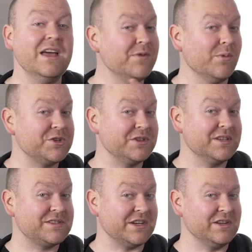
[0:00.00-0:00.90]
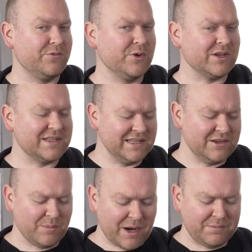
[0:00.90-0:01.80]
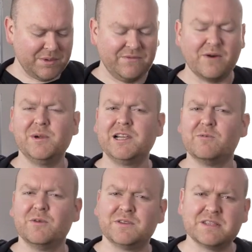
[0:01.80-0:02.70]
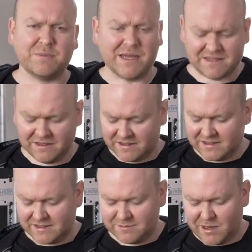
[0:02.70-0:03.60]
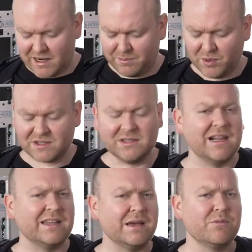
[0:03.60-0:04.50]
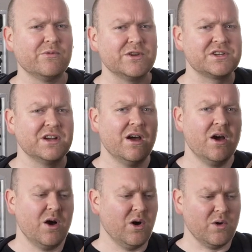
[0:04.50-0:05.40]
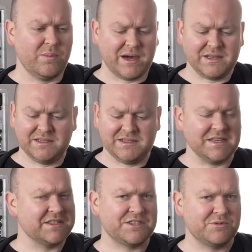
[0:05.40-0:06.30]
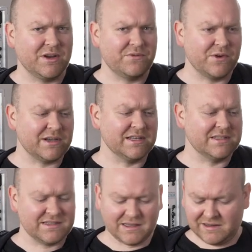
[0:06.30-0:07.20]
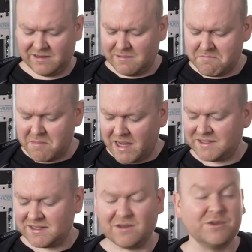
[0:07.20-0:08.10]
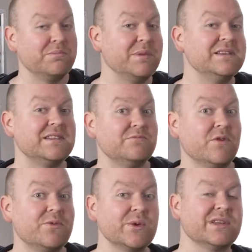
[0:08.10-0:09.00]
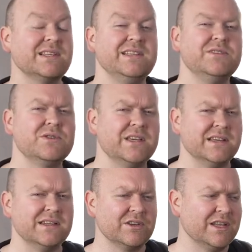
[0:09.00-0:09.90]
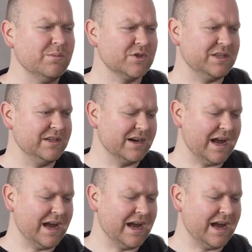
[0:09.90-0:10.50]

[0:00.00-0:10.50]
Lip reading: If you're watching this channel frequently, you might be familiar with this bass here. This is my personal Adamovic hollow body, six string fretless, an amazing sounding bass that we're frequently using in our demos here.